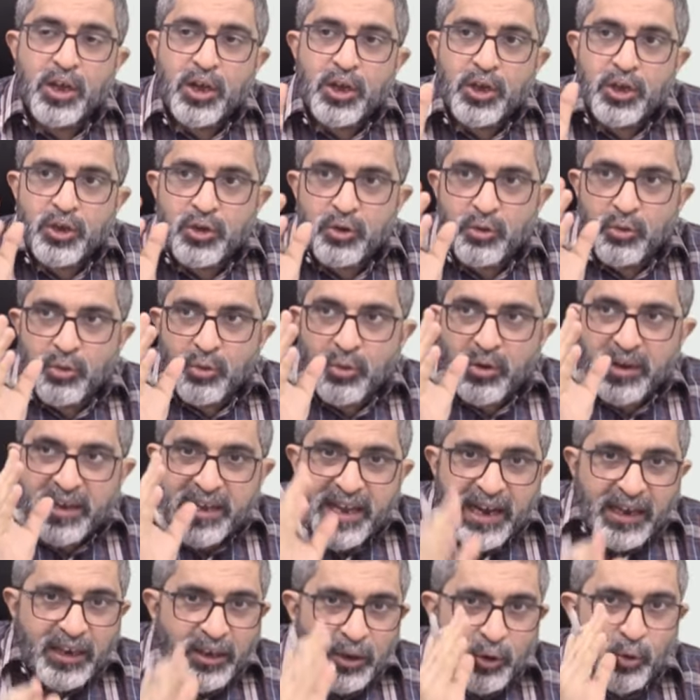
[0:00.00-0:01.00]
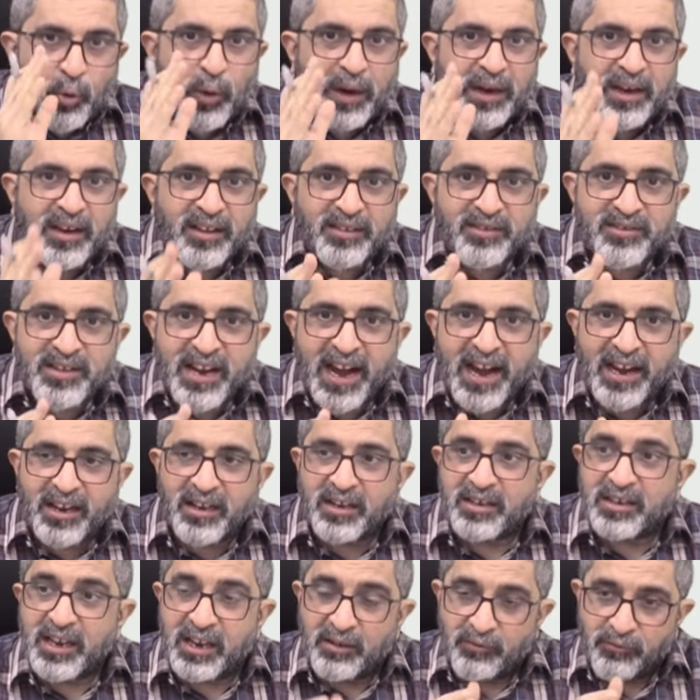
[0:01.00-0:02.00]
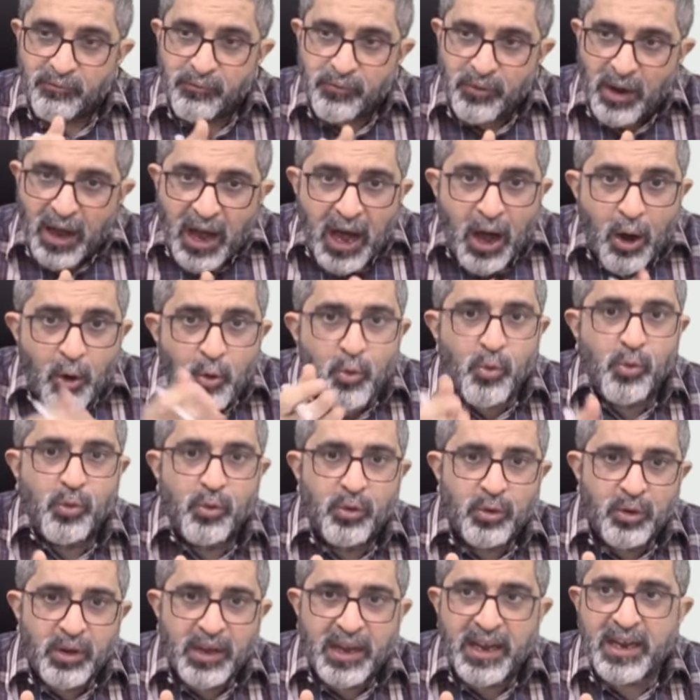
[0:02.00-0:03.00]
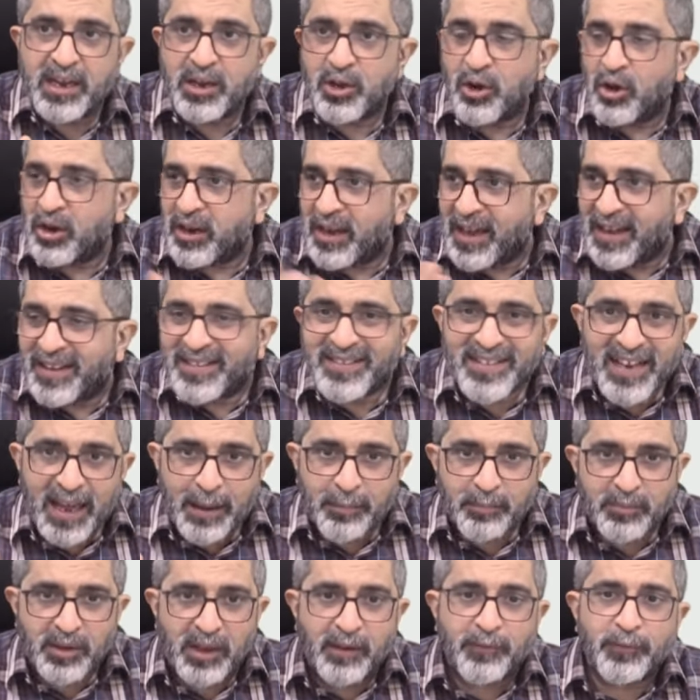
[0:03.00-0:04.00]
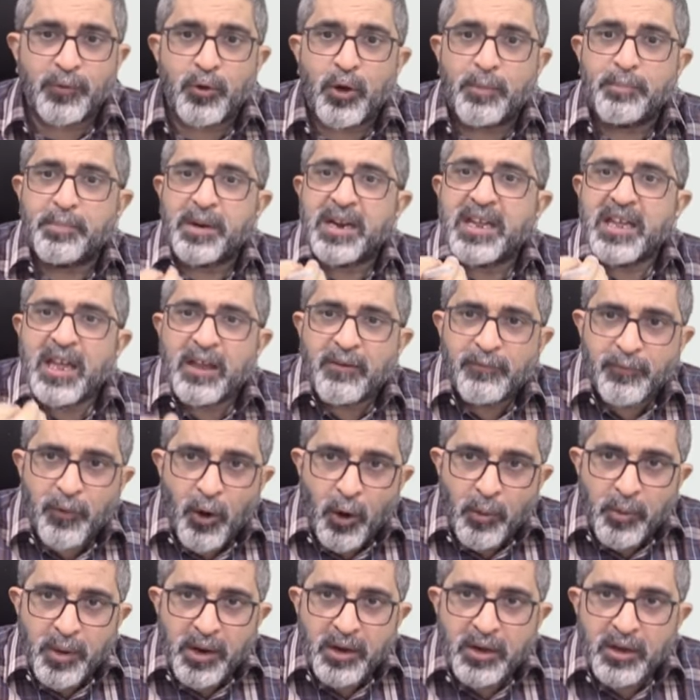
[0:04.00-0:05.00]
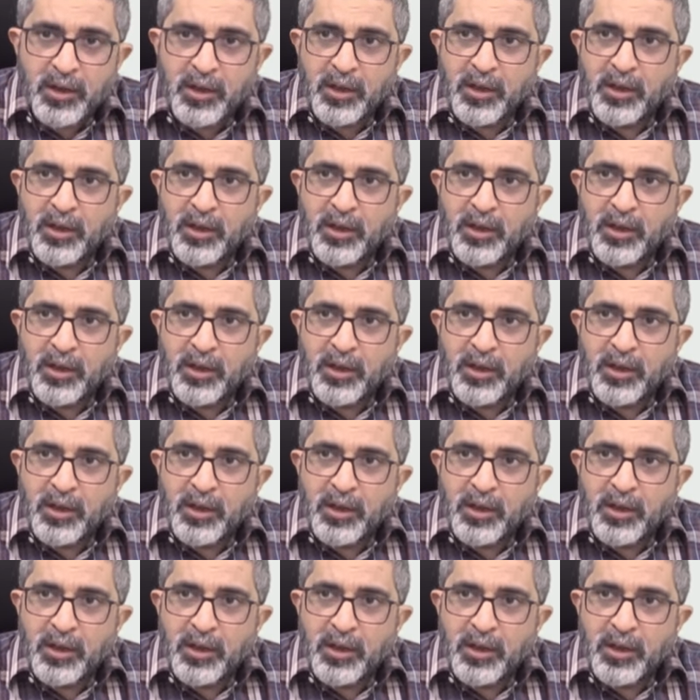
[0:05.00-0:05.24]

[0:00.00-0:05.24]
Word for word: you get to understand that how in your exam, if you are bringing forward